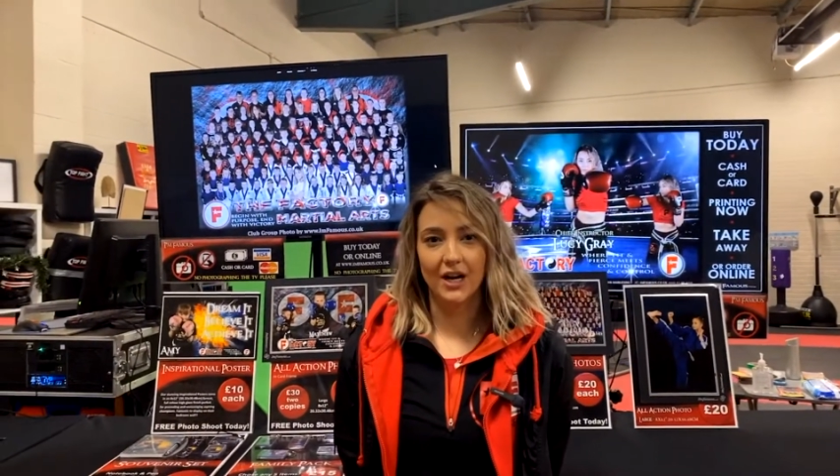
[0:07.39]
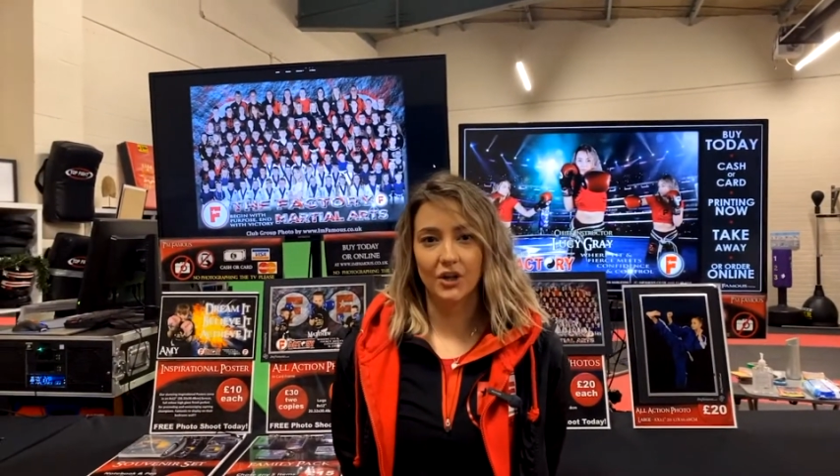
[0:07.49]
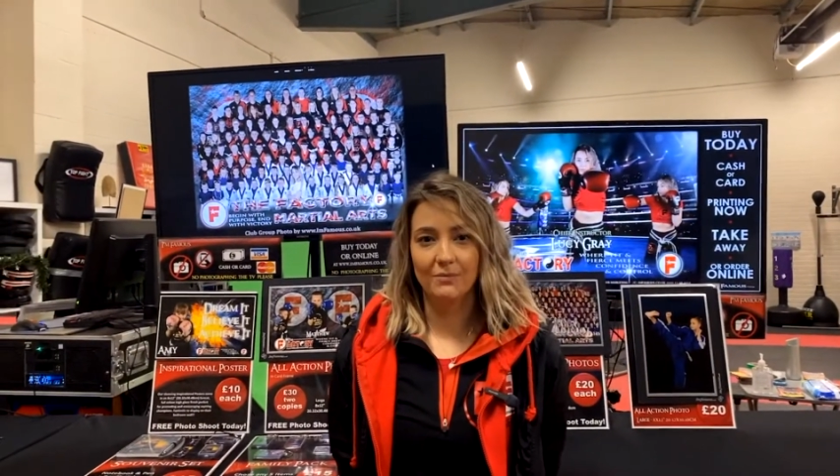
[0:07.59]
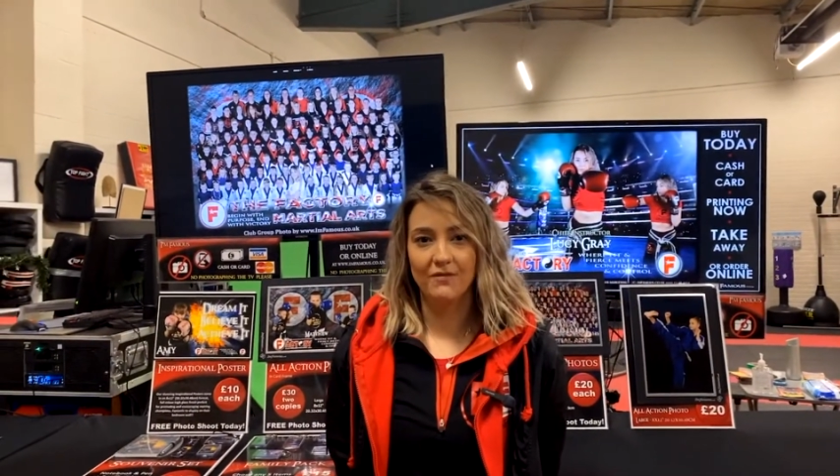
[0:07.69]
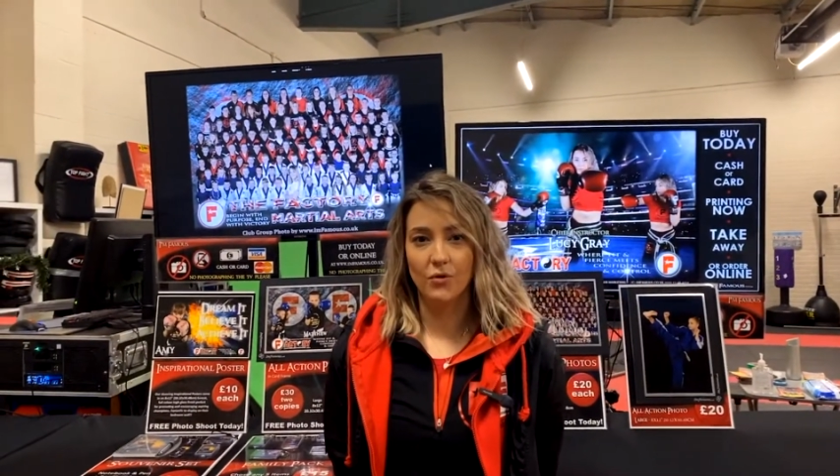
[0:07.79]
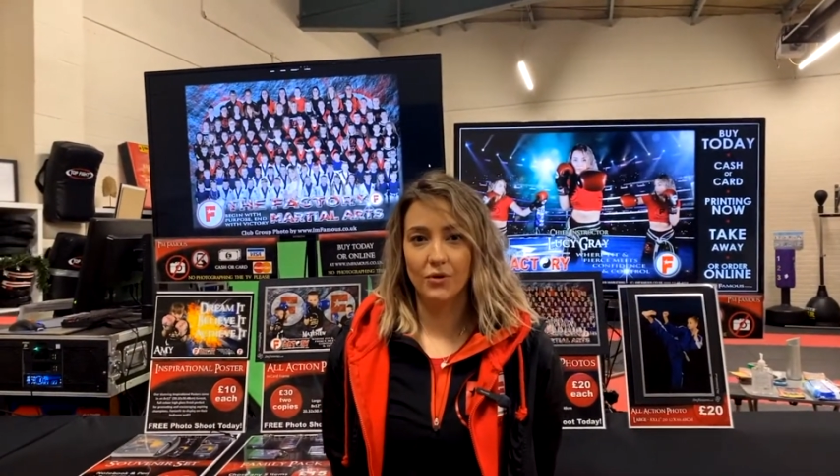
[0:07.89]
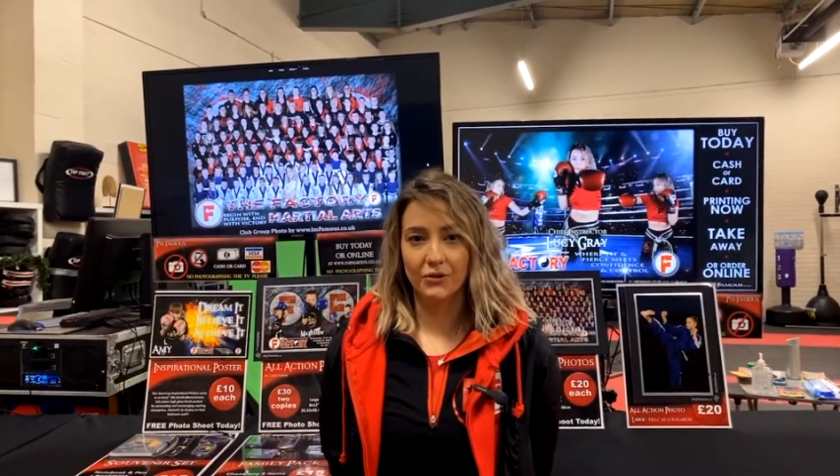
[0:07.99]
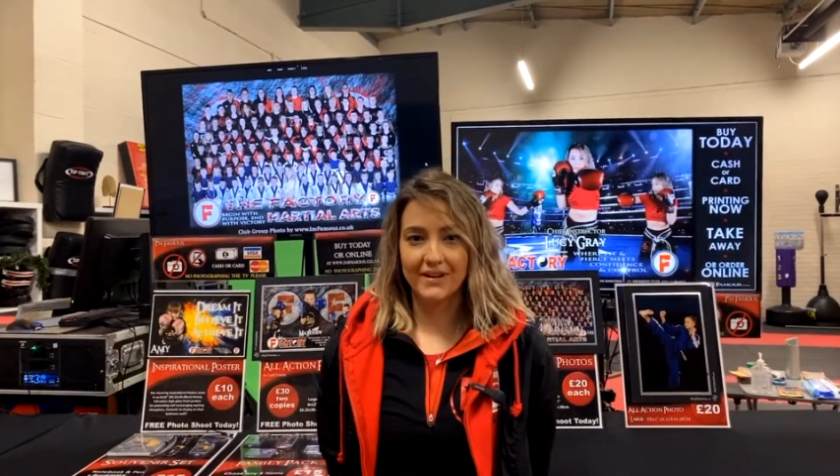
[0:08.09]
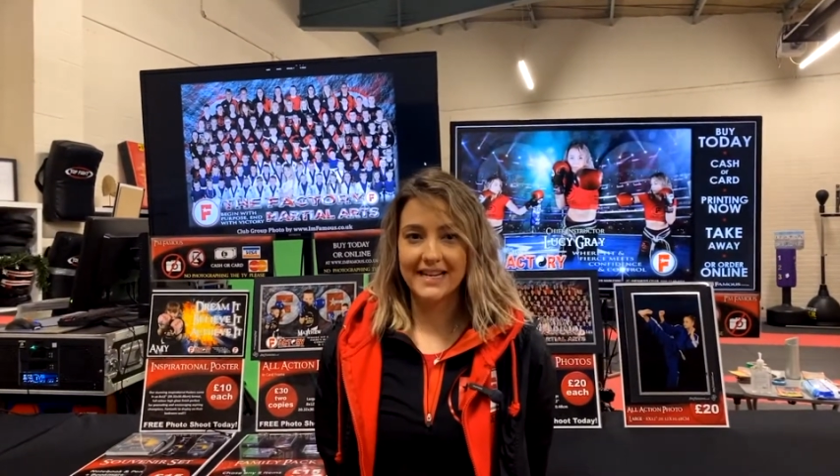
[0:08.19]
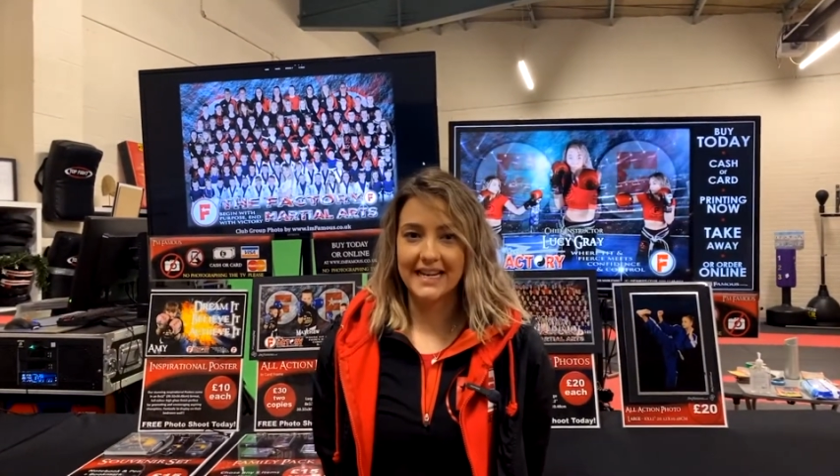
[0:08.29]
club for
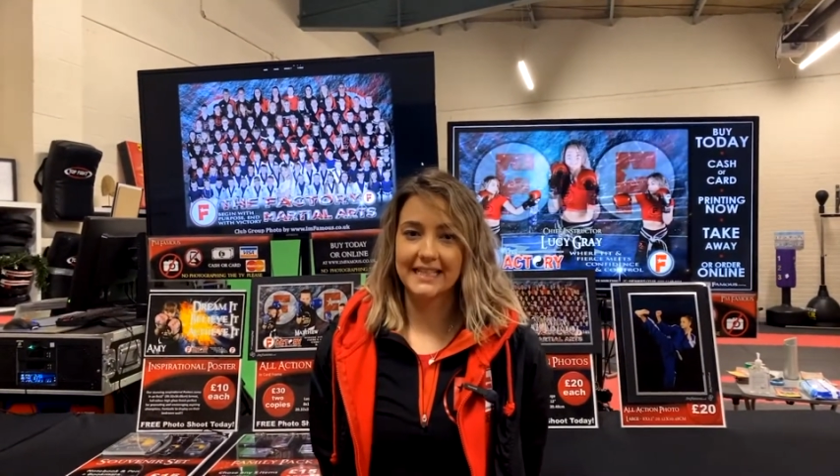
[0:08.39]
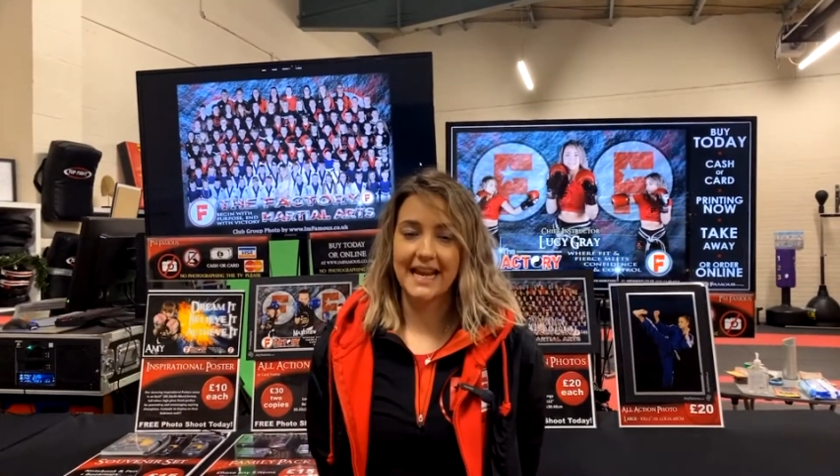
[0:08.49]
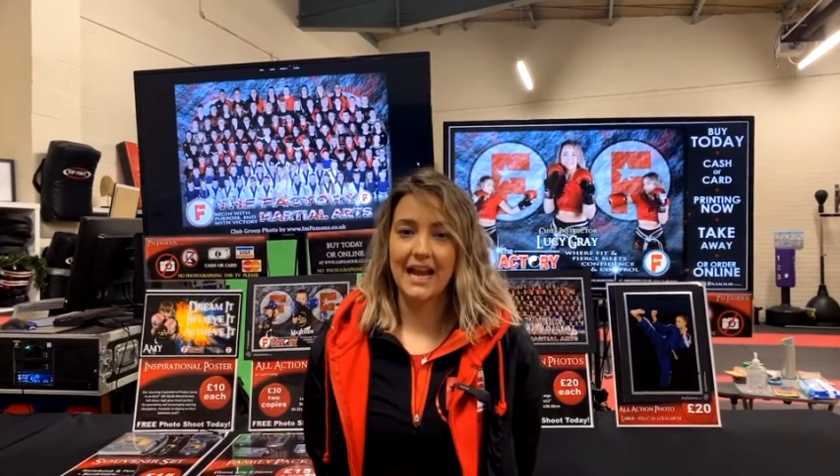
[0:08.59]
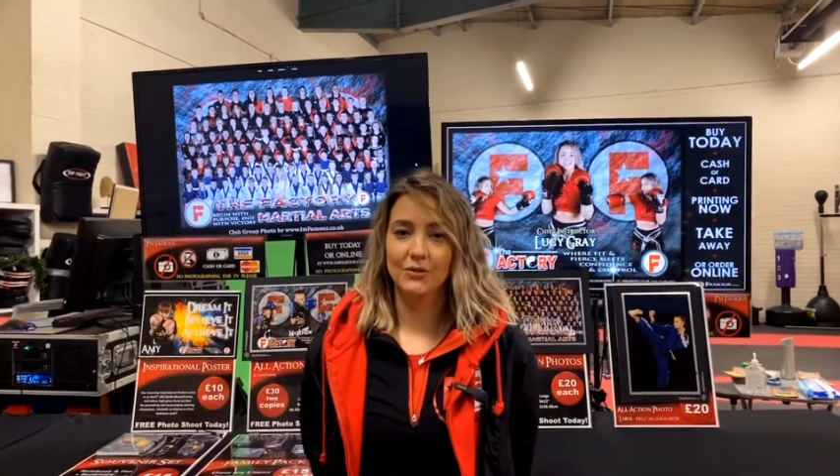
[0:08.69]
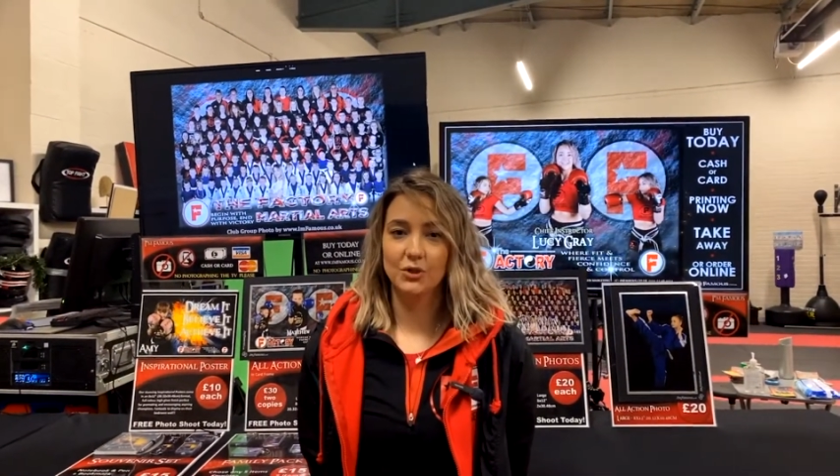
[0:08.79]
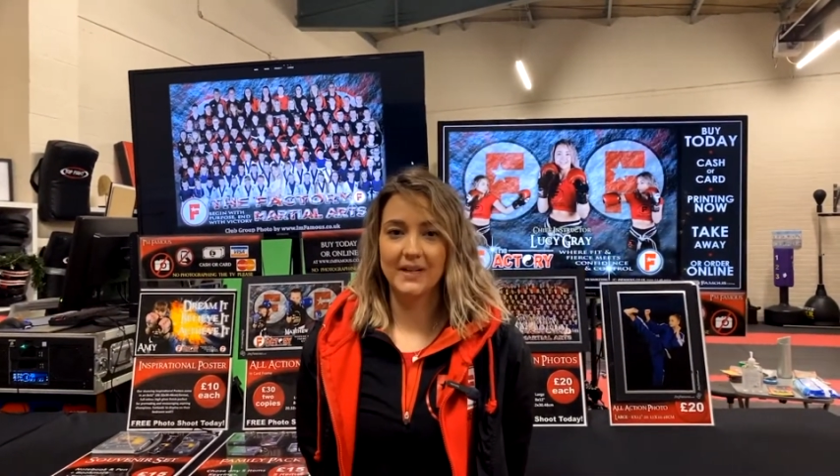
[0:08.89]
3 years now,